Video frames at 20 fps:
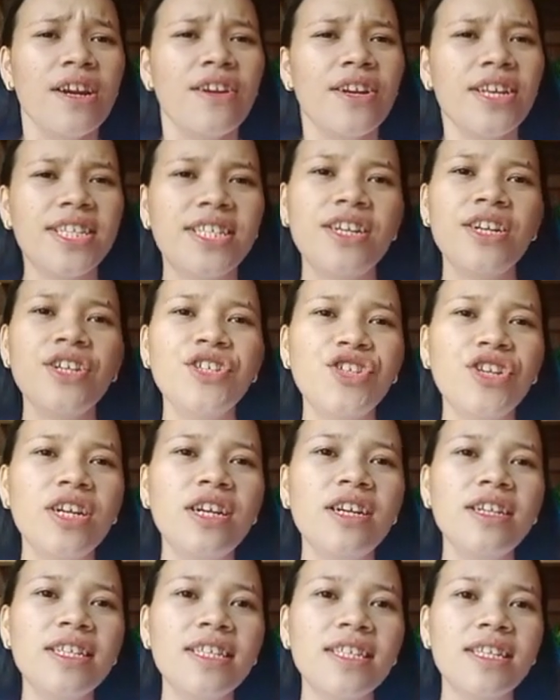
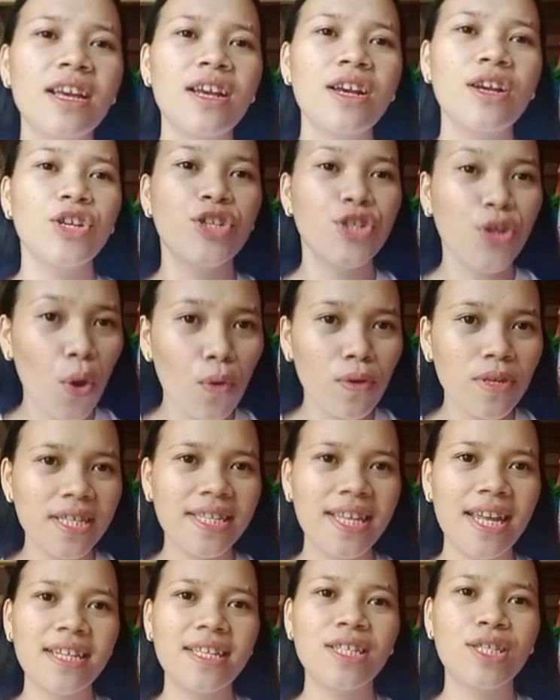Researchers
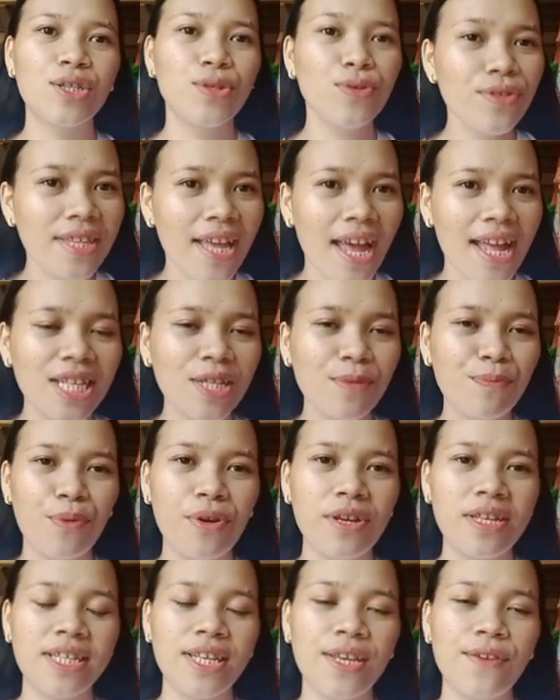shows that students
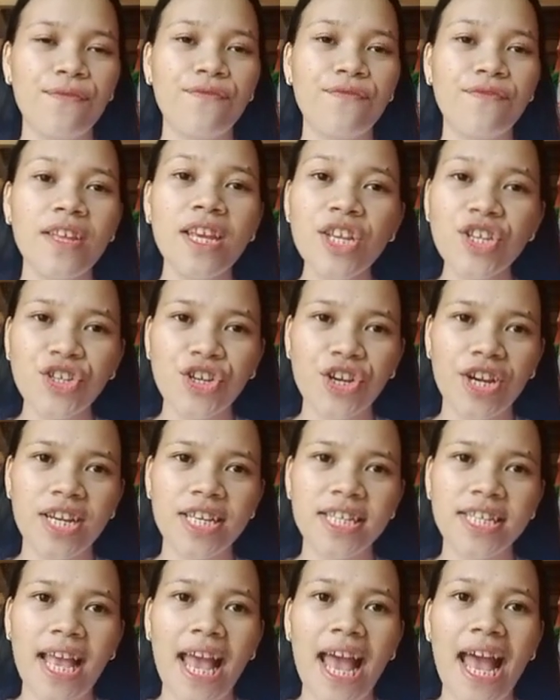perceive
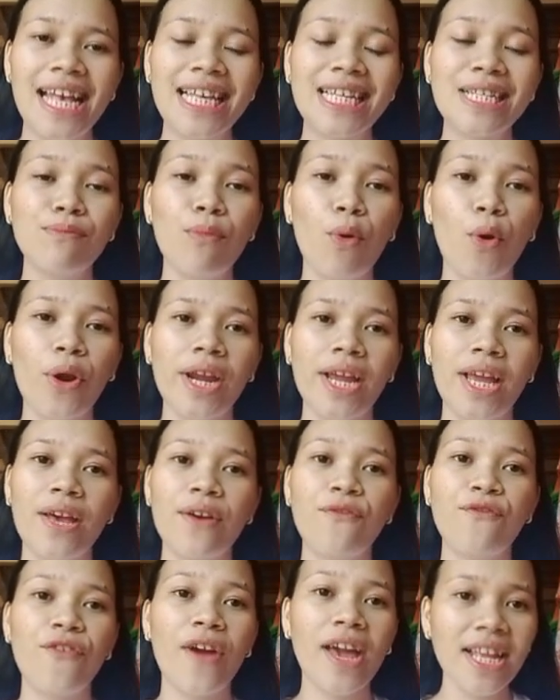teachers as more
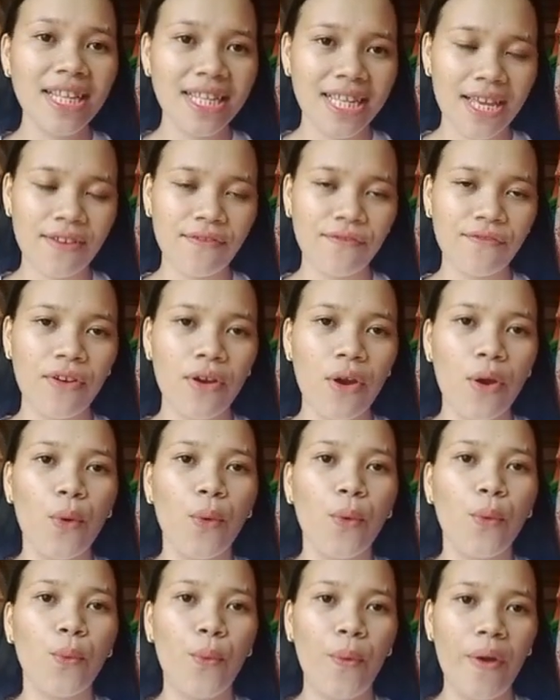effective
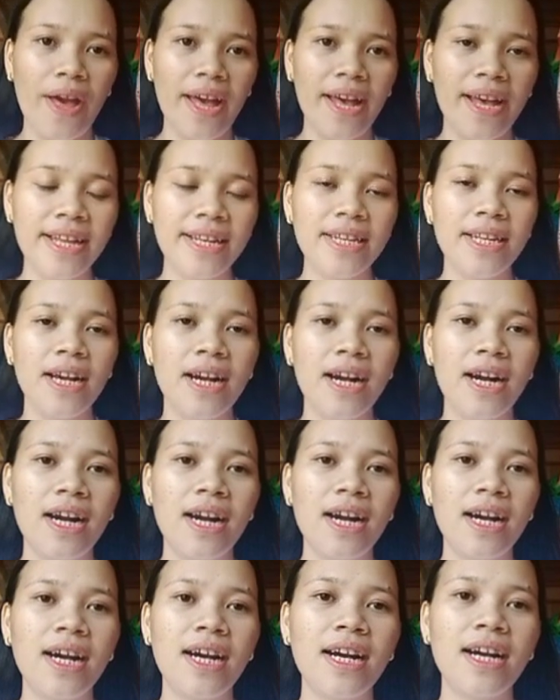when
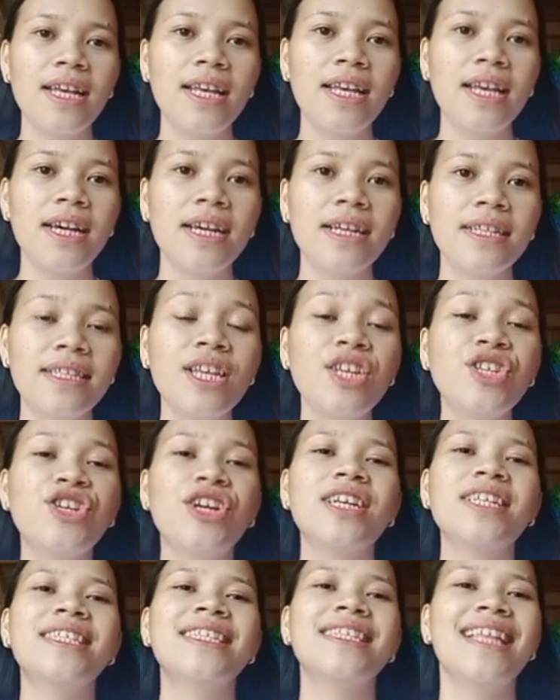
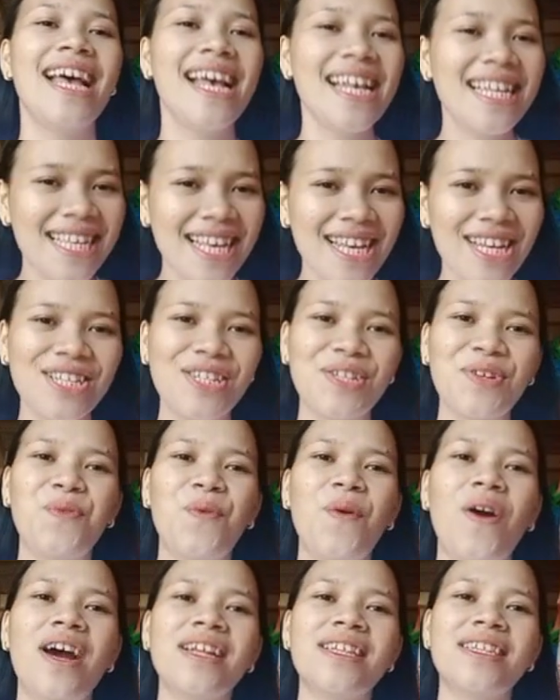teachers listen to
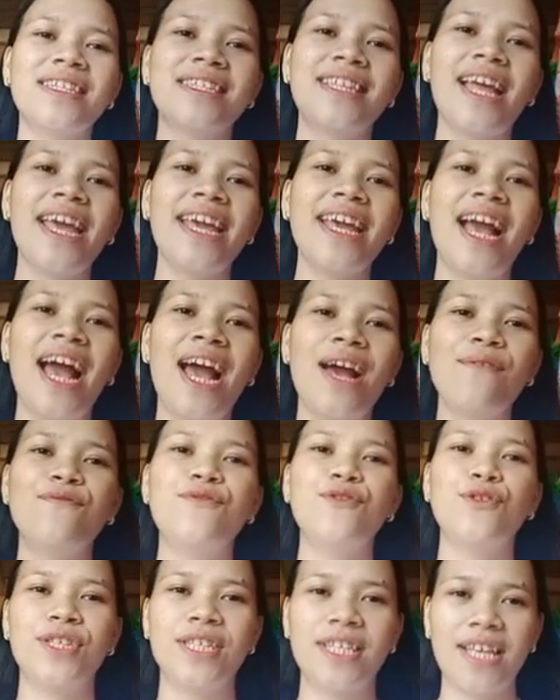what they have
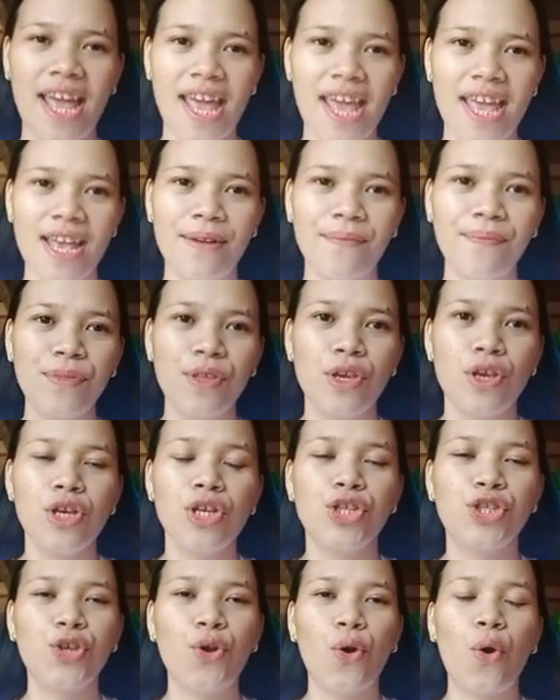to say.
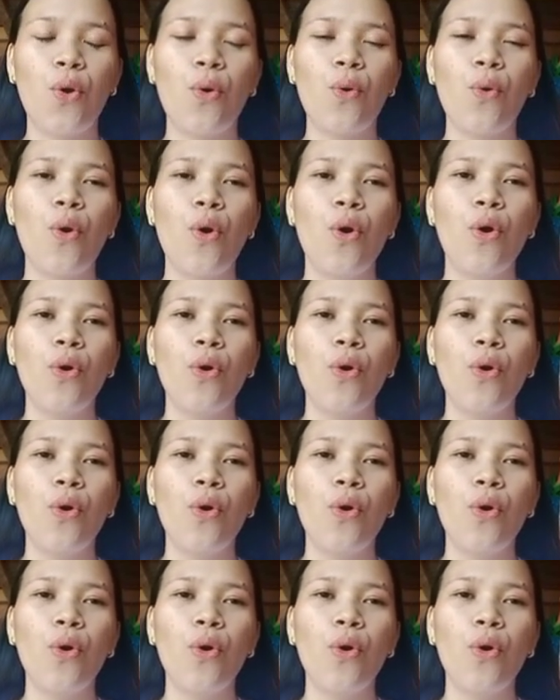So,